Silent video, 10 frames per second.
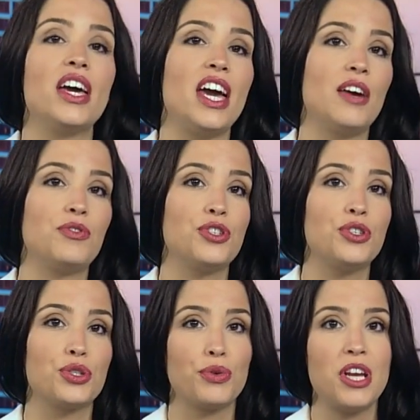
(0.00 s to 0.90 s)
After
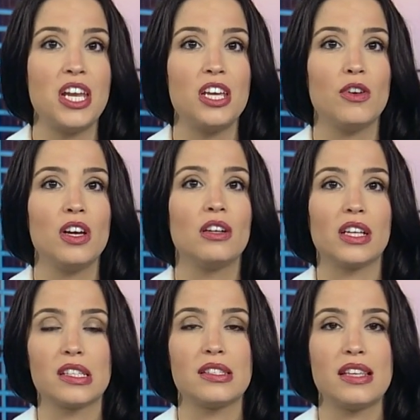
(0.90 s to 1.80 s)
a screening, you can
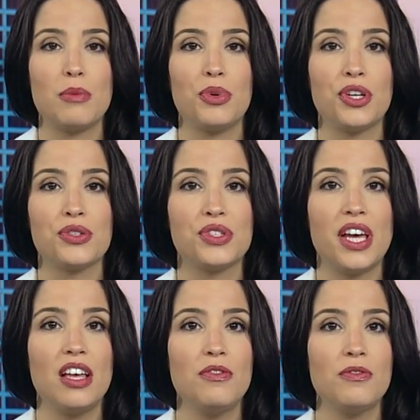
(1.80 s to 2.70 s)
collect a sample
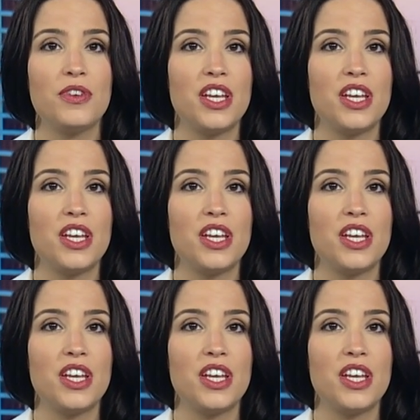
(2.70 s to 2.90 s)
yourself.